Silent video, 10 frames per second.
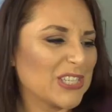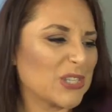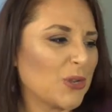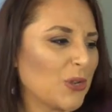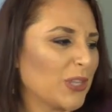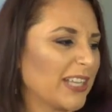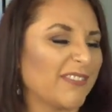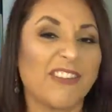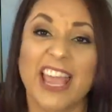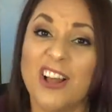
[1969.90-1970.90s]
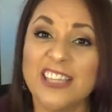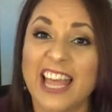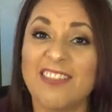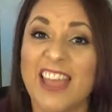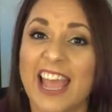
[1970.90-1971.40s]
So failed
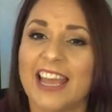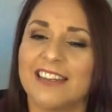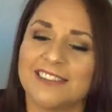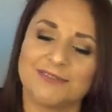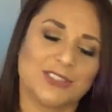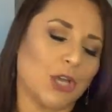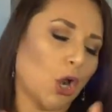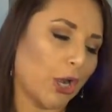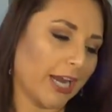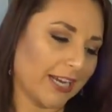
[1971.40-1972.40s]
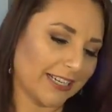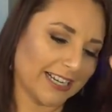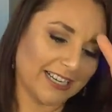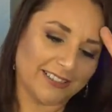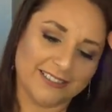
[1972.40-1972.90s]
at that. Sorry.
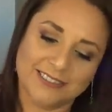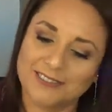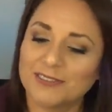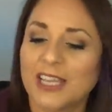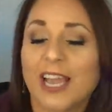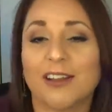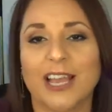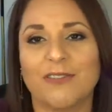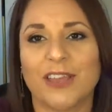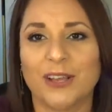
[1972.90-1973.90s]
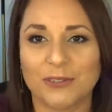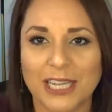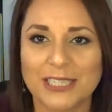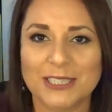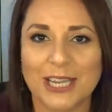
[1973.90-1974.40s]
Yeah, I
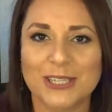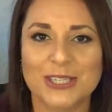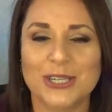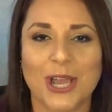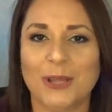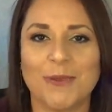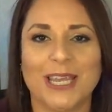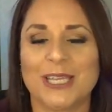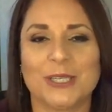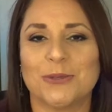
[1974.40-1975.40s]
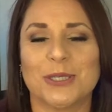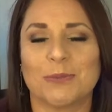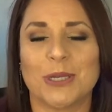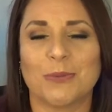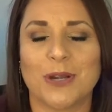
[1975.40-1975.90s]
failed. I did not make it to
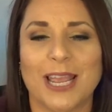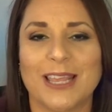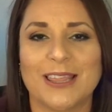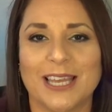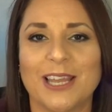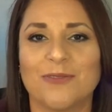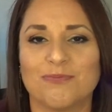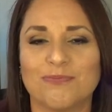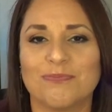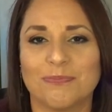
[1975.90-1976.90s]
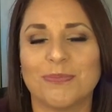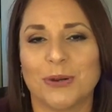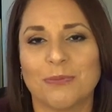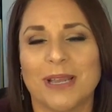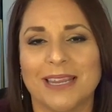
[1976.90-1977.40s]
September 9th. I
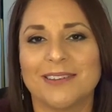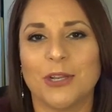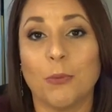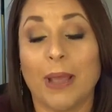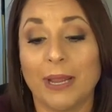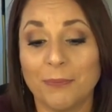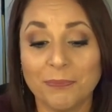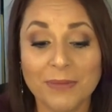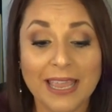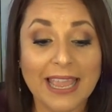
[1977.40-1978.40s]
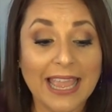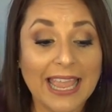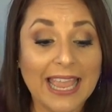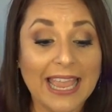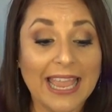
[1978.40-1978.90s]
broke my no buy.
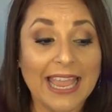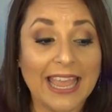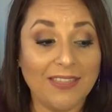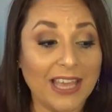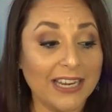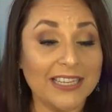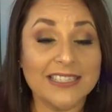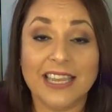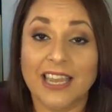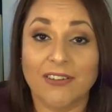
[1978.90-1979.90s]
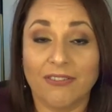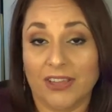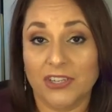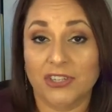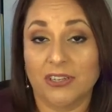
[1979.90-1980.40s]
And that is a
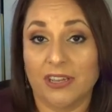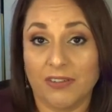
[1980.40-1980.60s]
confession